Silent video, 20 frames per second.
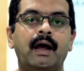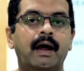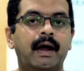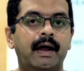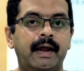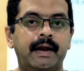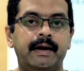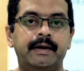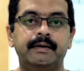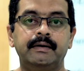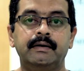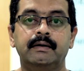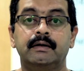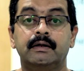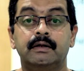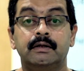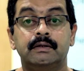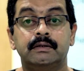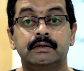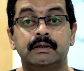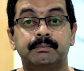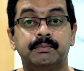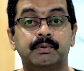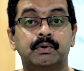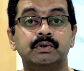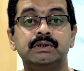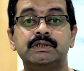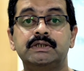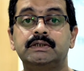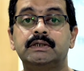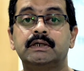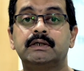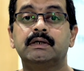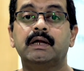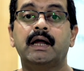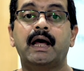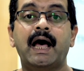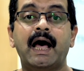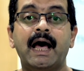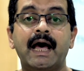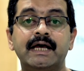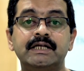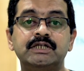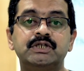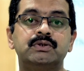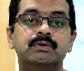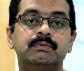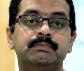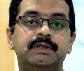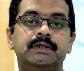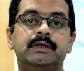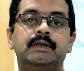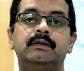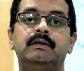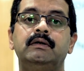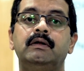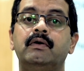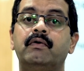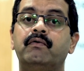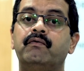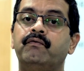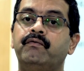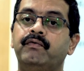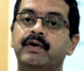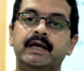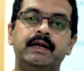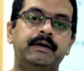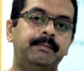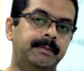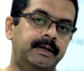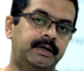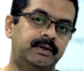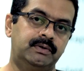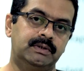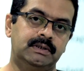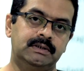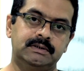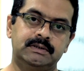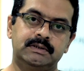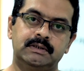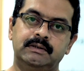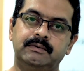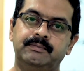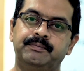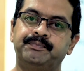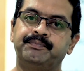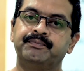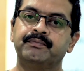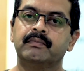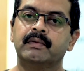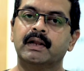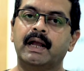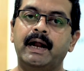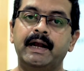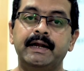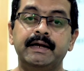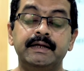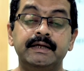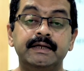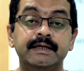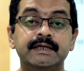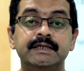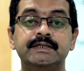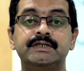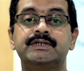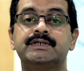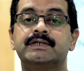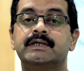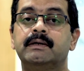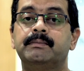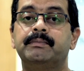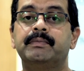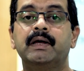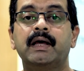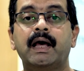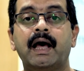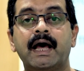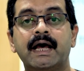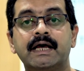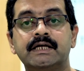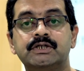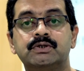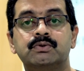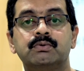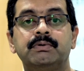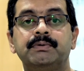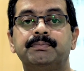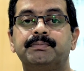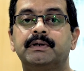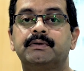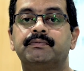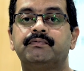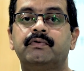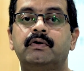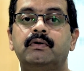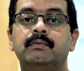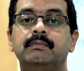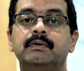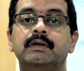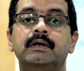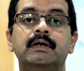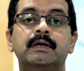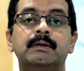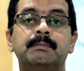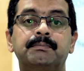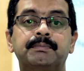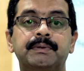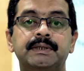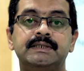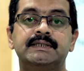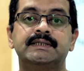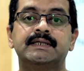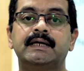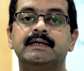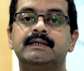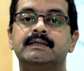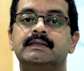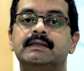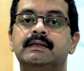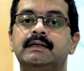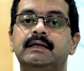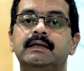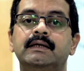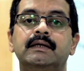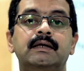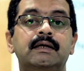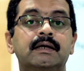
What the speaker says: And the procedure has to be done very meticulously, and each step has to be performed precisely,